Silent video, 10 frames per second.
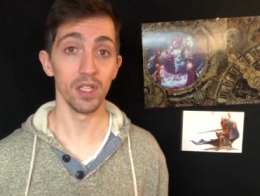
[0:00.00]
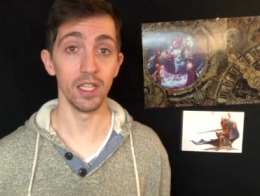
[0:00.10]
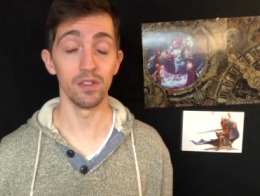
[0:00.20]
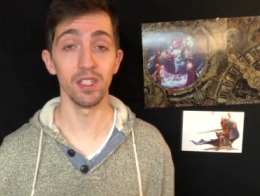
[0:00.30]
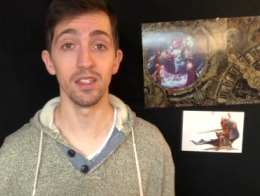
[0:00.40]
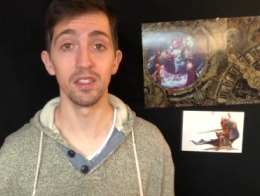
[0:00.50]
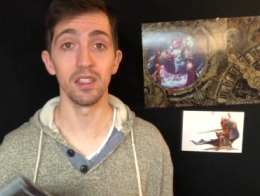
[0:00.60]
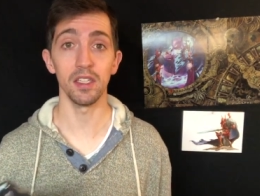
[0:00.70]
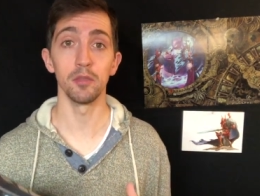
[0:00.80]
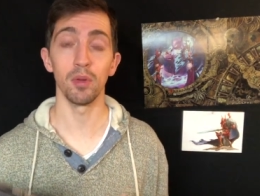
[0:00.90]
gives it a
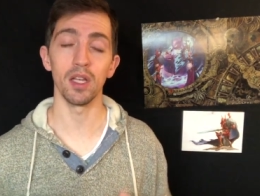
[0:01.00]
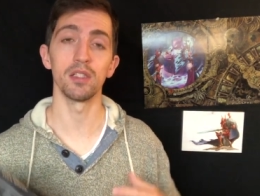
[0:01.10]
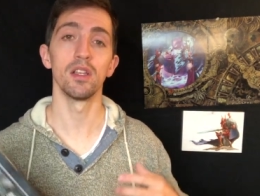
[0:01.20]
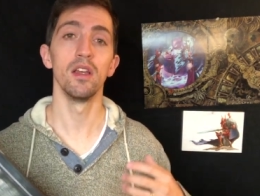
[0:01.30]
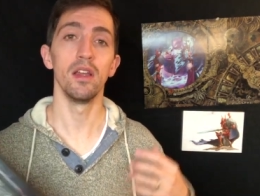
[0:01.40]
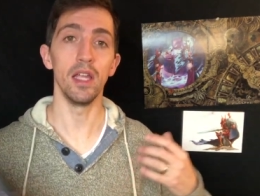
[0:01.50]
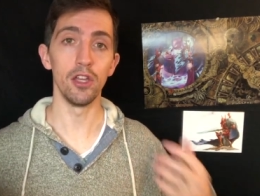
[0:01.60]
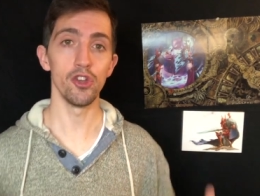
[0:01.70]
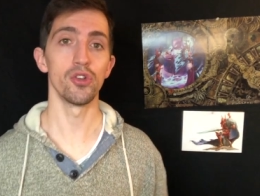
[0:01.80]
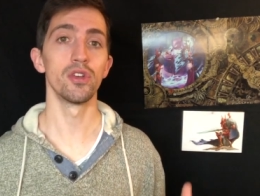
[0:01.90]
6+
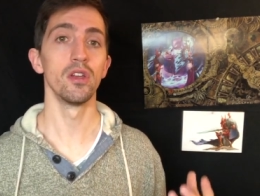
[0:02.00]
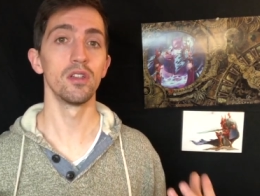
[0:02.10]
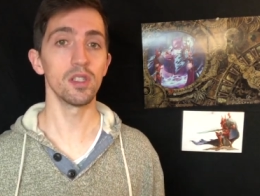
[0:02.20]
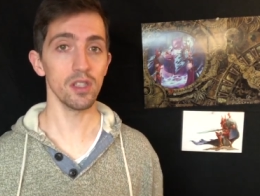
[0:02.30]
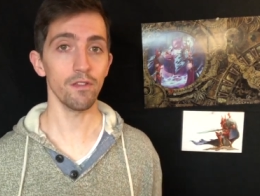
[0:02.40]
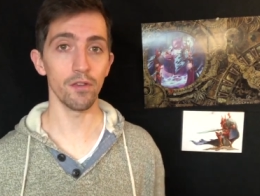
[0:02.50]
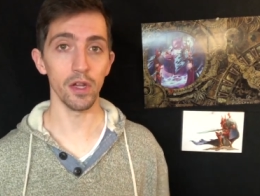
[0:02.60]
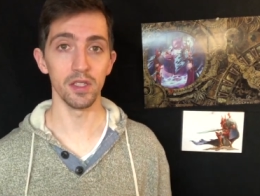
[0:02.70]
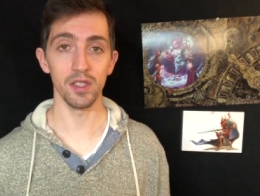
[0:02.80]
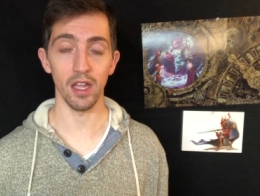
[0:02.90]
inured to
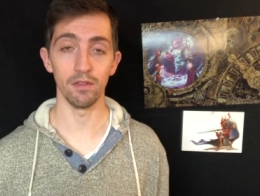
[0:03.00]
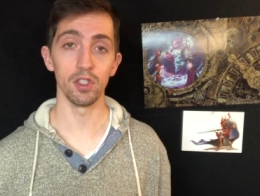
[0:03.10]
suffering save,